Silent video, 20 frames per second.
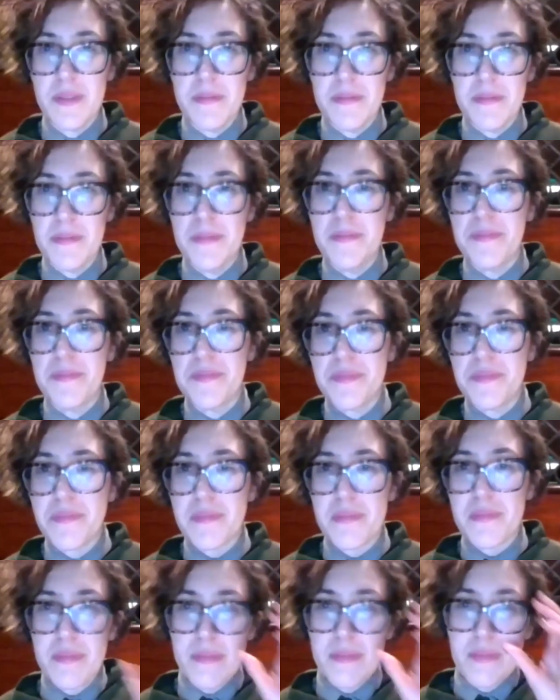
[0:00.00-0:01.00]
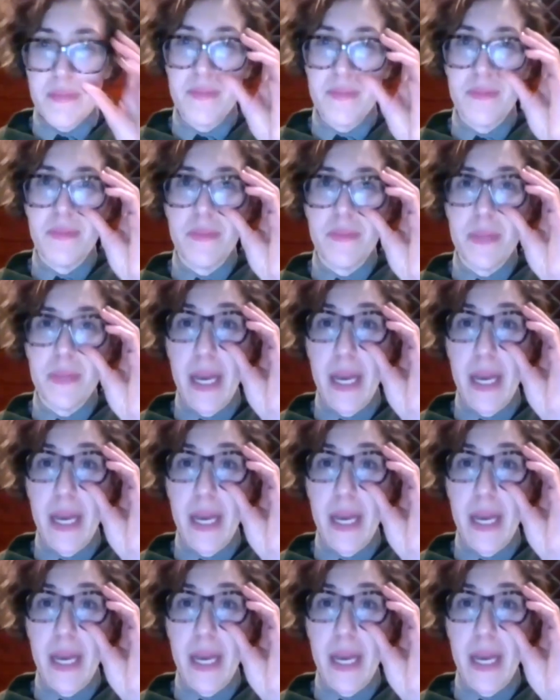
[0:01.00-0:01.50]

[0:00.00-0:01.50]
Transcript: You know, thank you, Emily. Yeah.